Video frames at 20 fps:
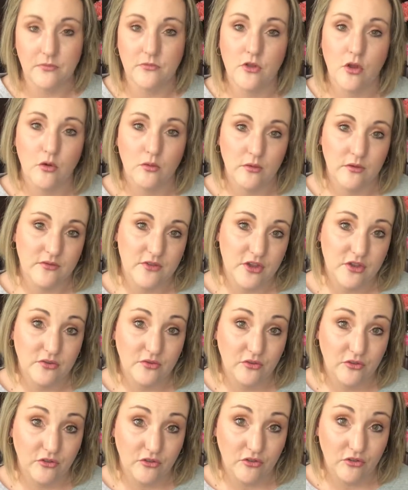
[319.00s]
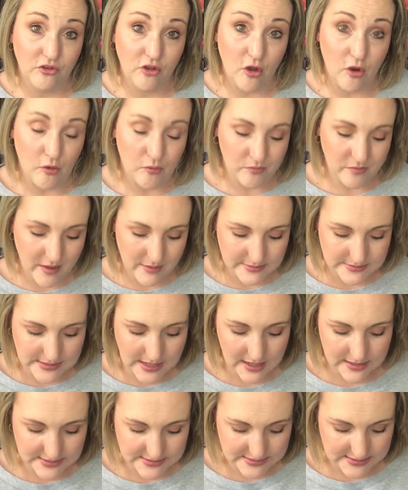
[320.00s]
no reviews, so that was
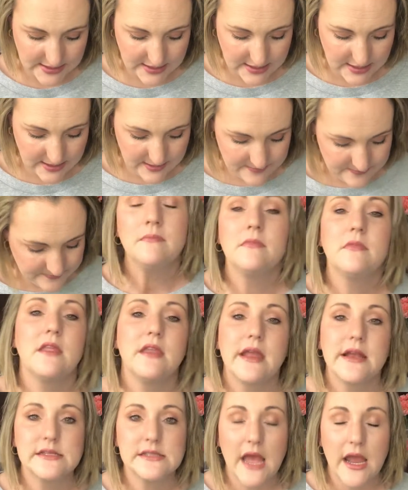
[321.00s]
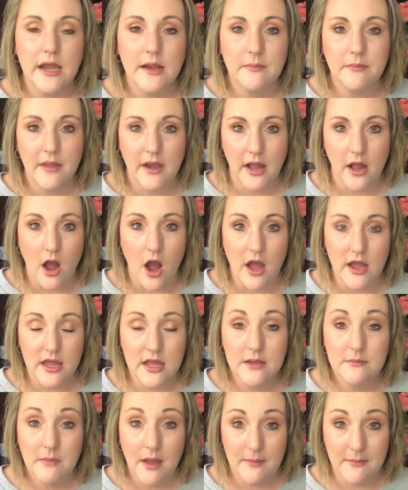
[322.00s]
kind of stinky. The next item that I got
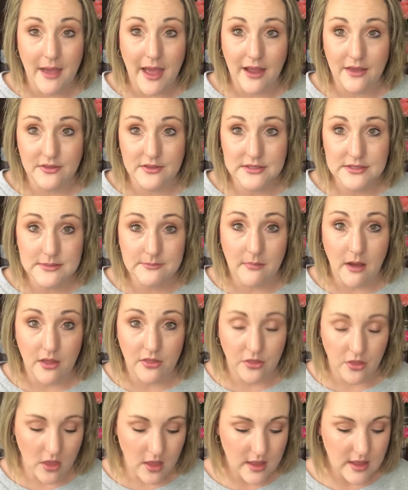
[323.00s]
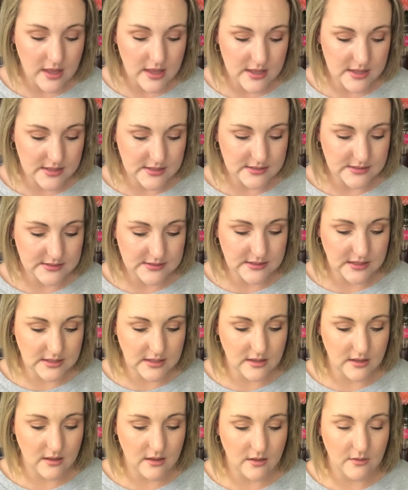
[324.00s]
in my bag this month is
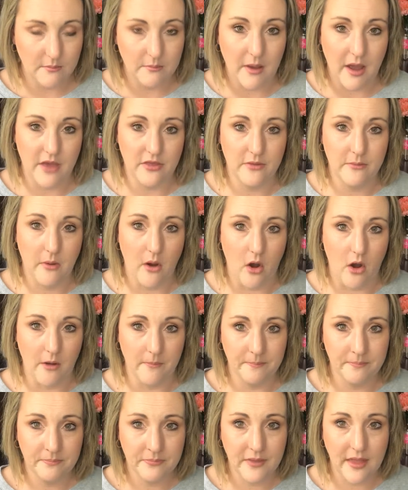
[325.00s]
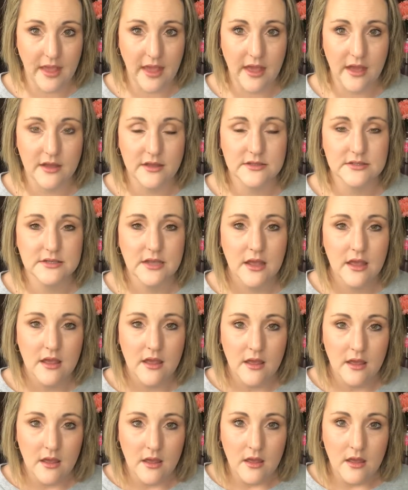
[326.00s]
by The Balm, and
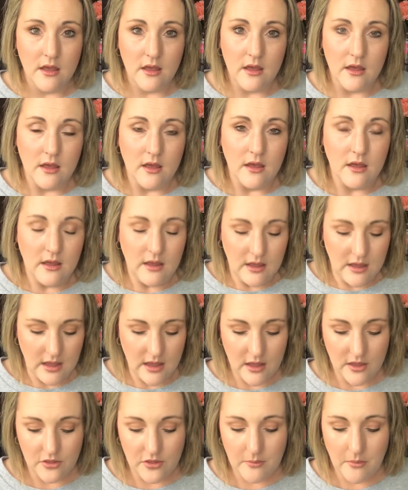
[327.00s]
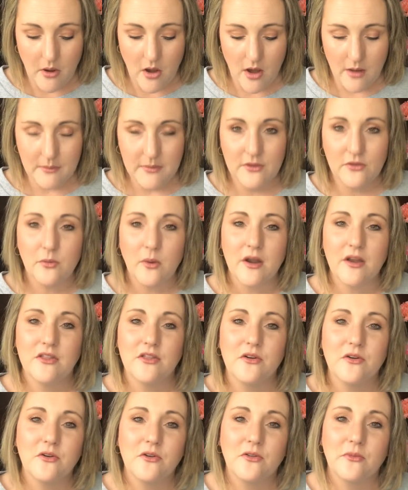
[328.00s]
The Balm is one of
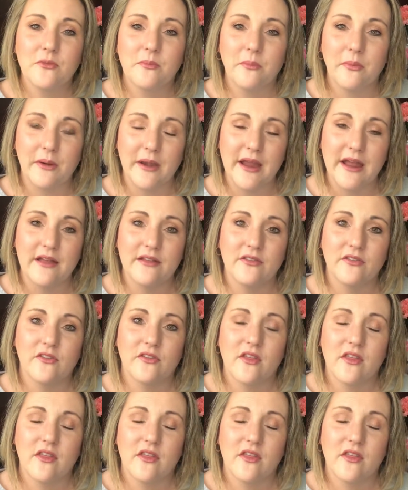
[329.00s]
those brands